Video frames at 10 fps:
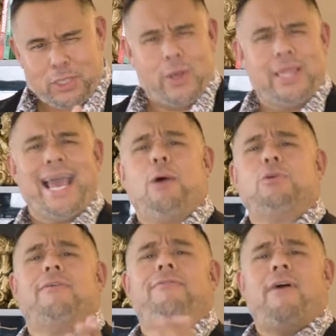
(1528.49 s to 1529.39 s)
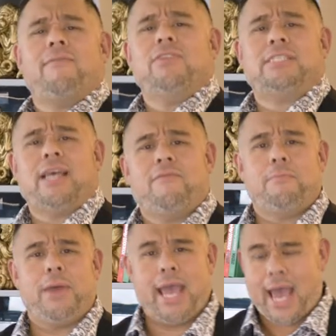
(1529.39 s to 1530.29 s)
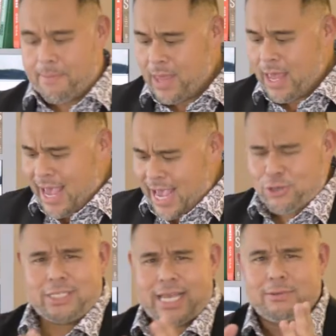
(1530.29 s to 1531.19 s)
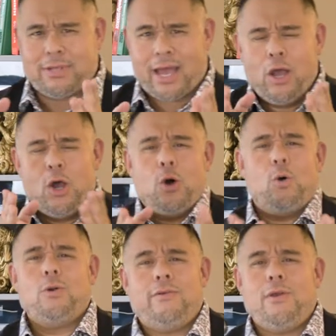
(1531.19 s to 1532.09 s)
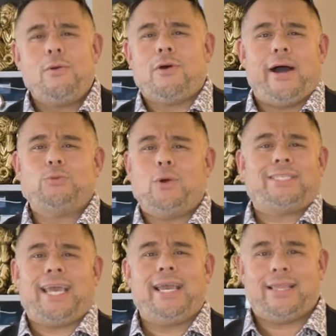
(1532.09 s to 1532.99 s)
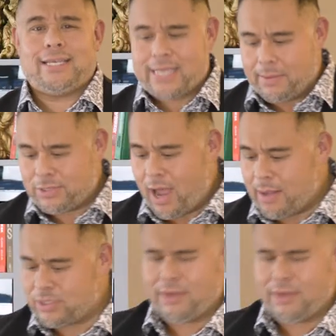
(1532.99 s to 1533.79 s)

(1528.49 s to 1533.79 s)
between the hours of 5 and 7pm, it just seems like all of you guys want to eat at the same times,